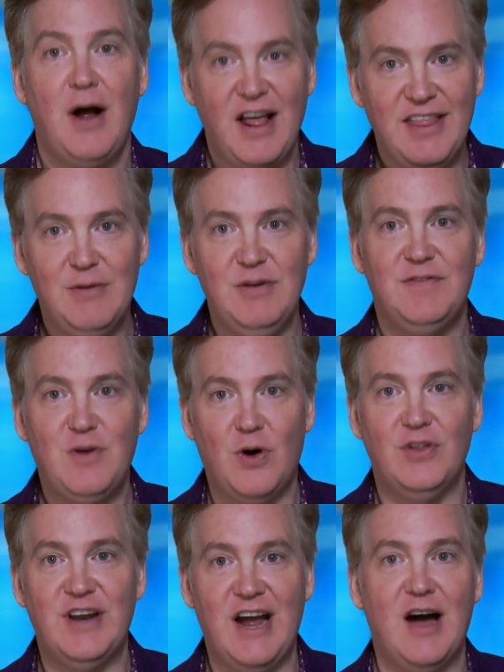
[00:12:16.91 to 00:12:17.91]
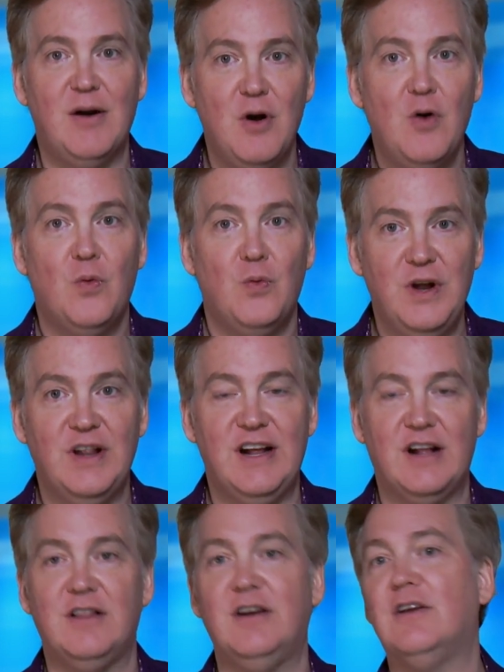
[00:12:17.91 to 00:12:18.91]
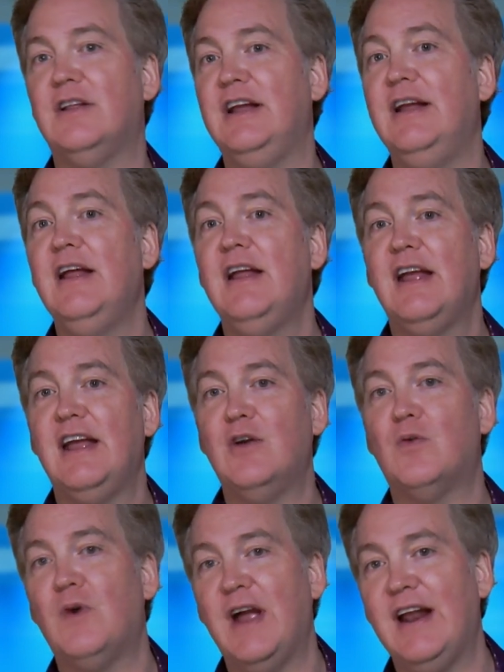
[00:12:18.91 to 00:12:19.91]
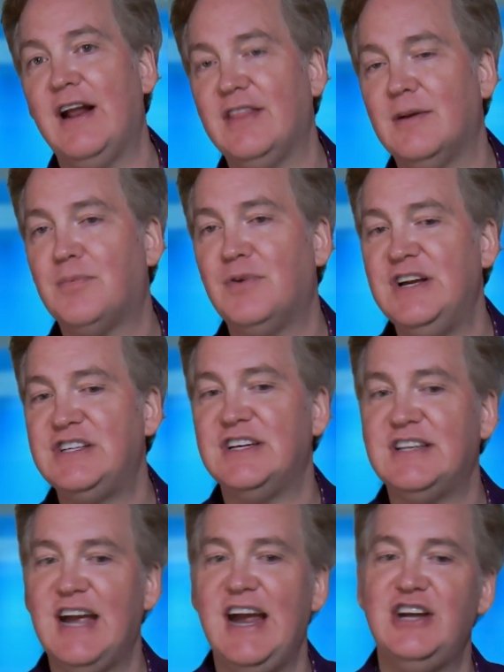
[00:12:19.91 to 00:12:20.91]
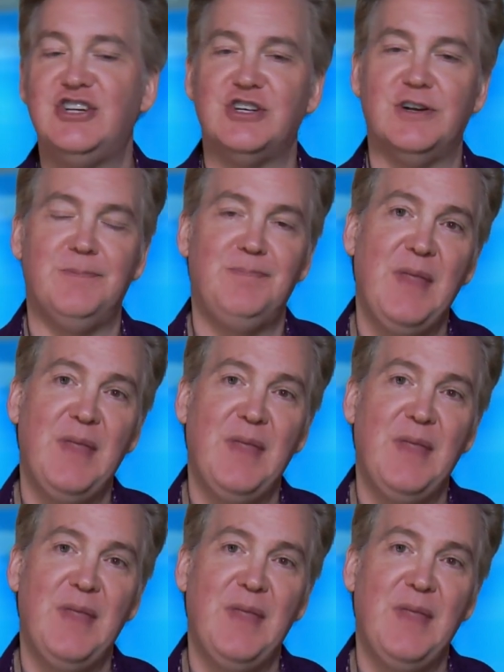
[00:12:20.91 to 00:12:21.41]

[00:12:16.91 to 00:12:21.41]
I think we've called it out really clearly in red on the presentation.